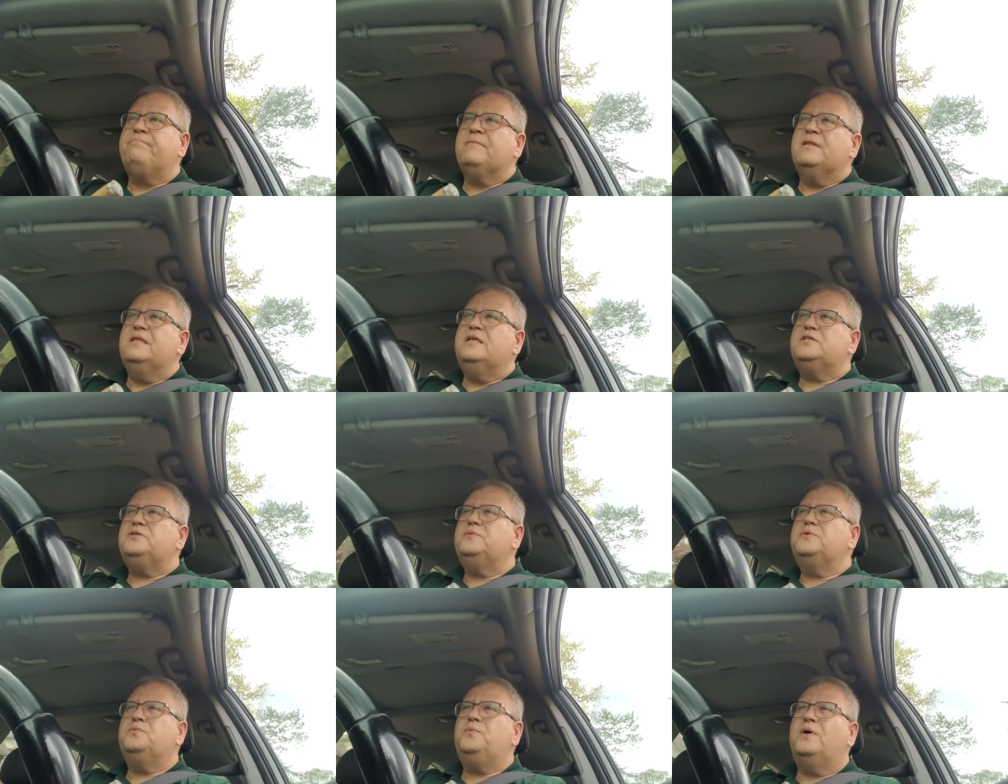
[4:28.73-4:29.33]

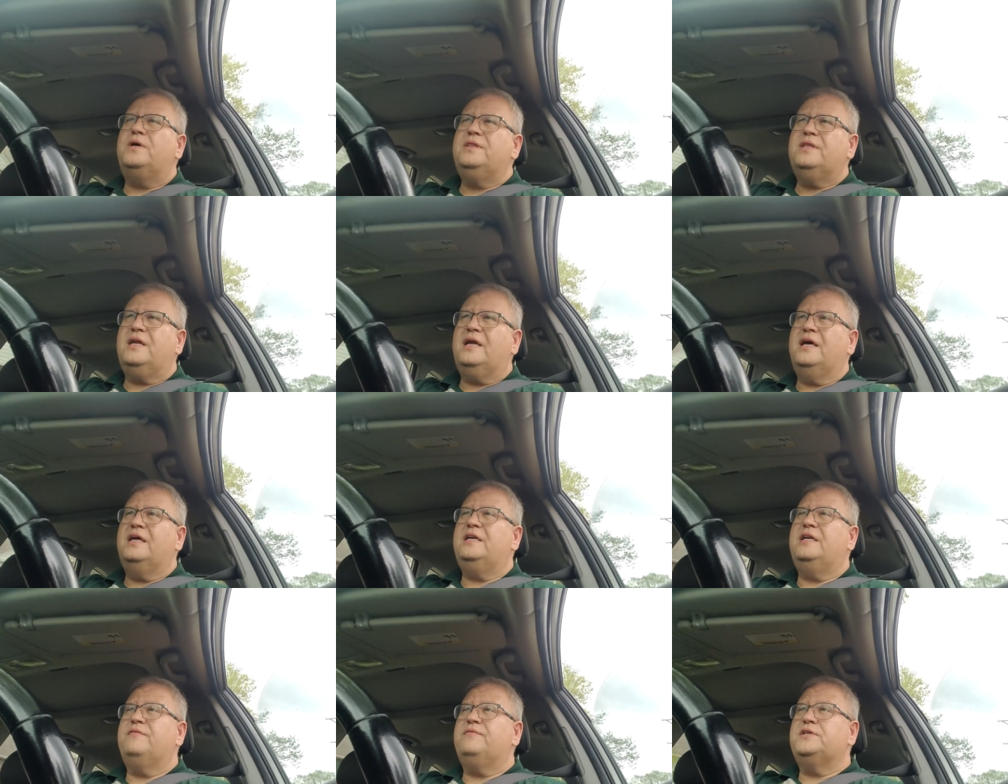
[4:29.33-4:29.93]
This was one that I
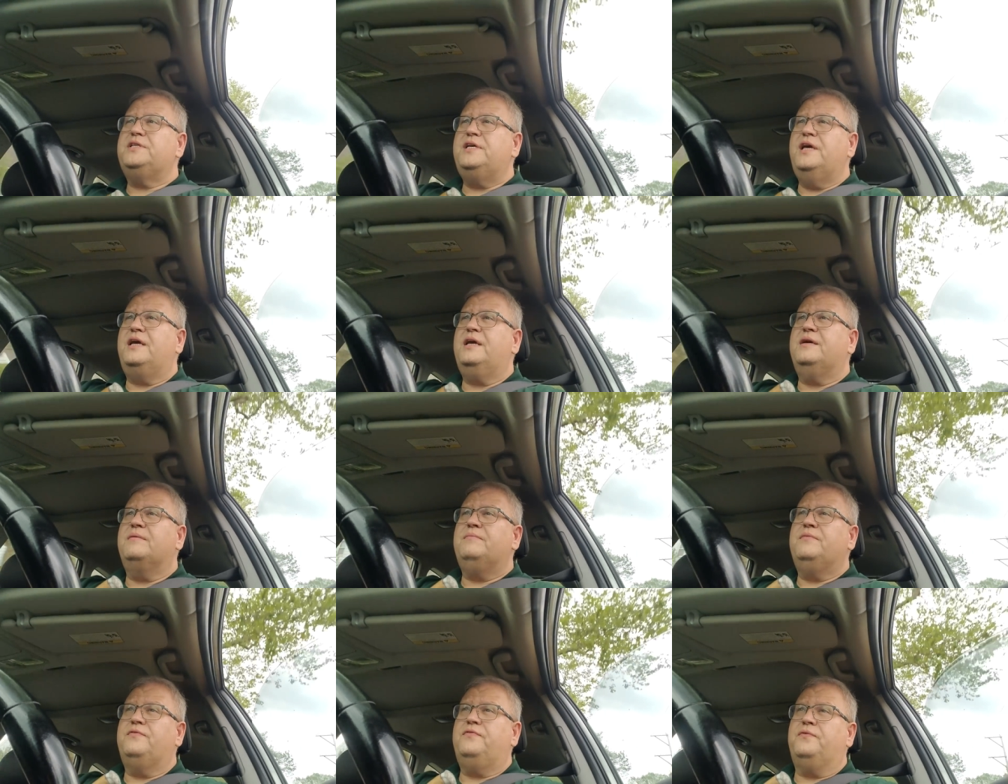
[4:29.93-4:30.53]
had never
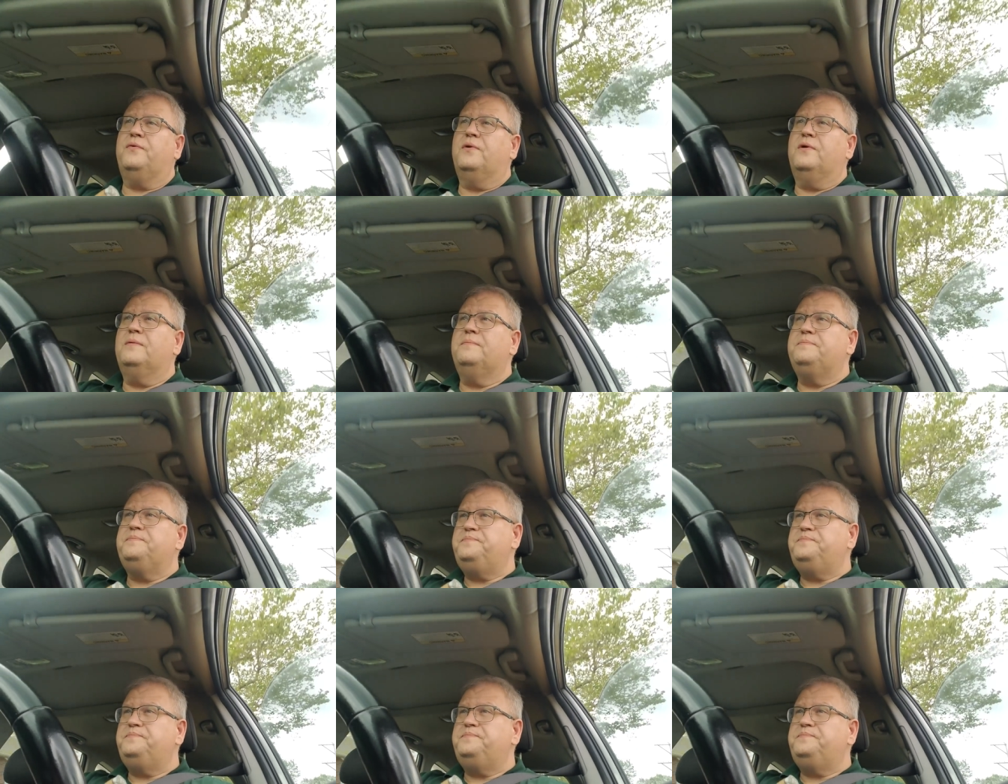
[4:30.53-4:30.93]
taken before,